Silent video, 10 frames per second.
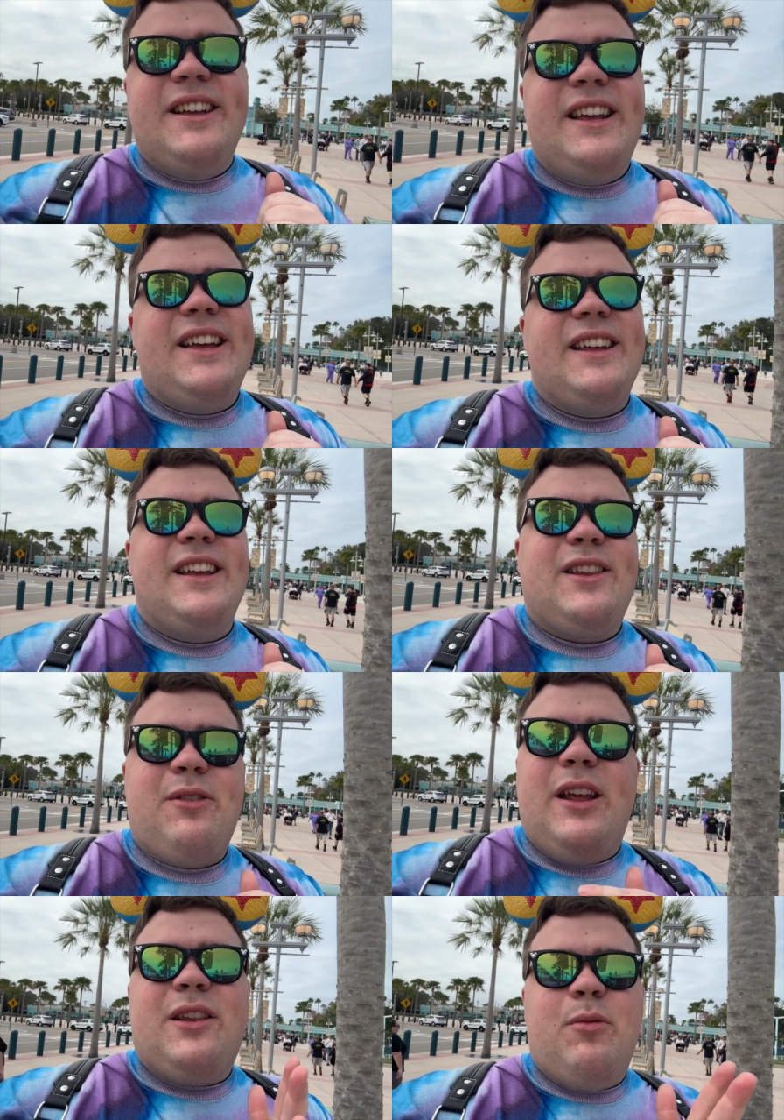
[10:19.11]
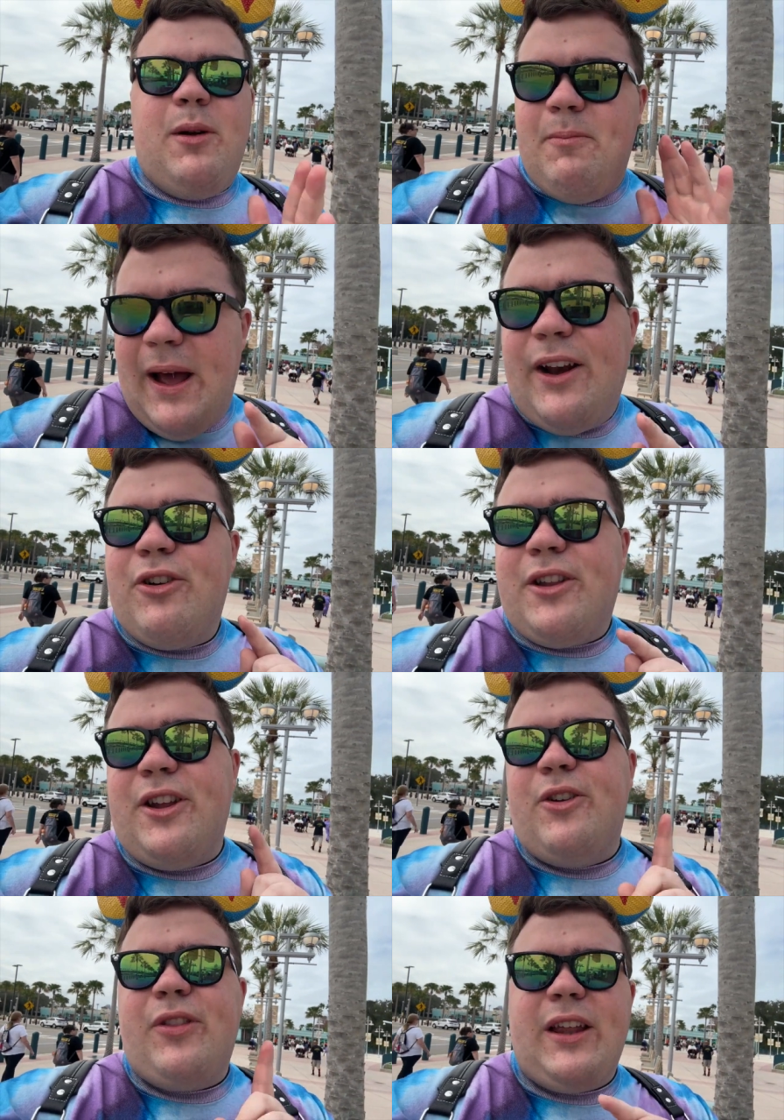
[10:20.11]
It's what matters to
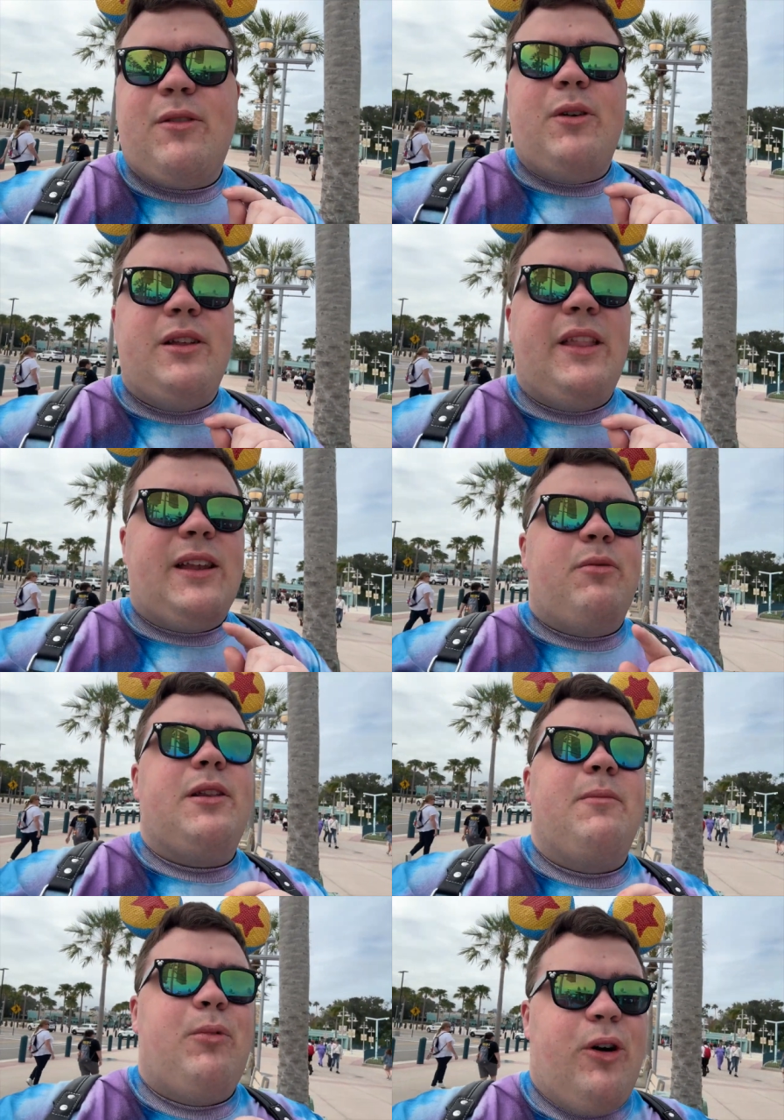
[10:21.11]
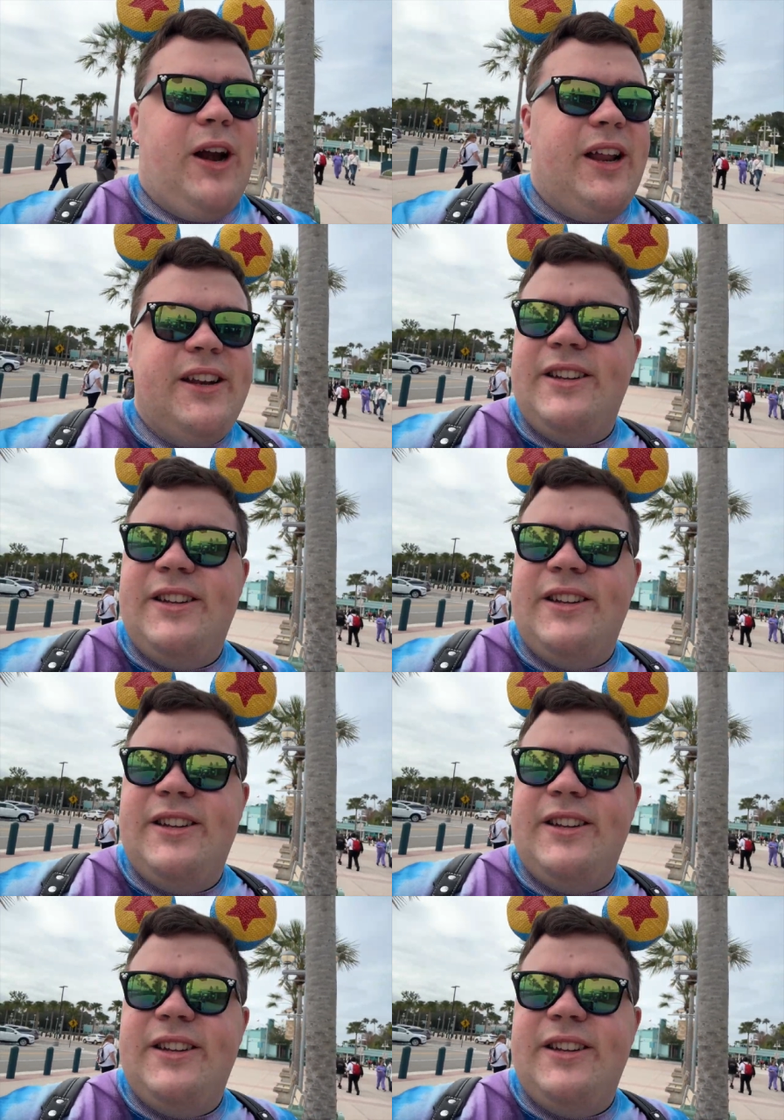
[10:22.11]
you. That's what's important.